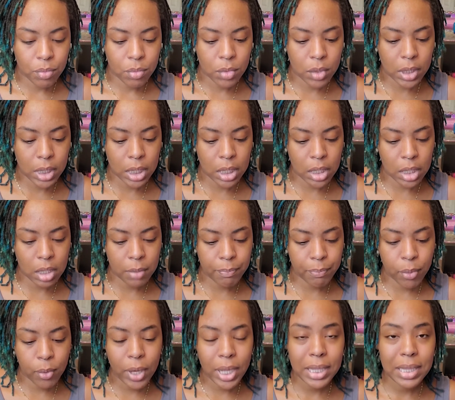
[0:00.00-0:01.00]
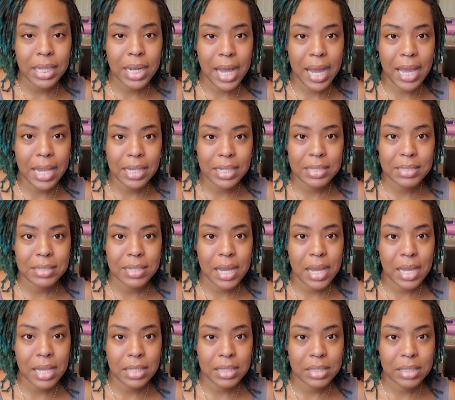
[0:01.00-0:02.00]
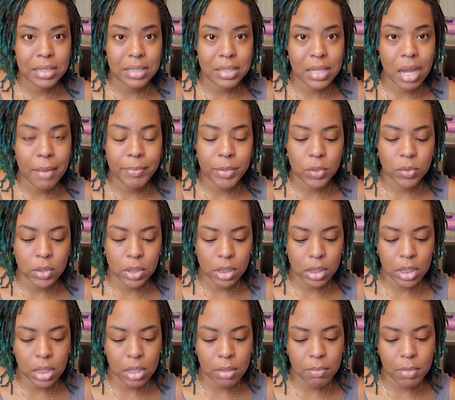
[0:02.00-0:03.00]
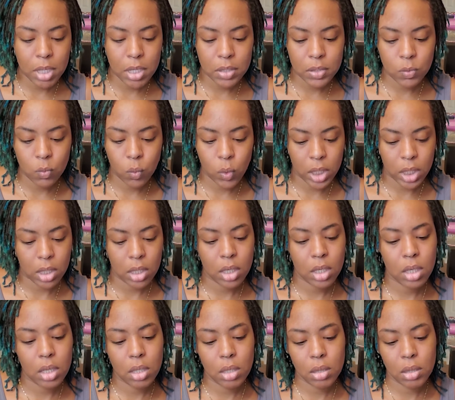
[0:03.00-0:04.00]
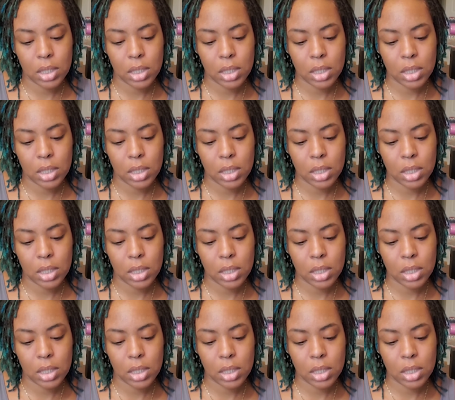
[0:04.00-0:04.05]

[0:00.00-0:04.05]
The point that I decide to stop using them is when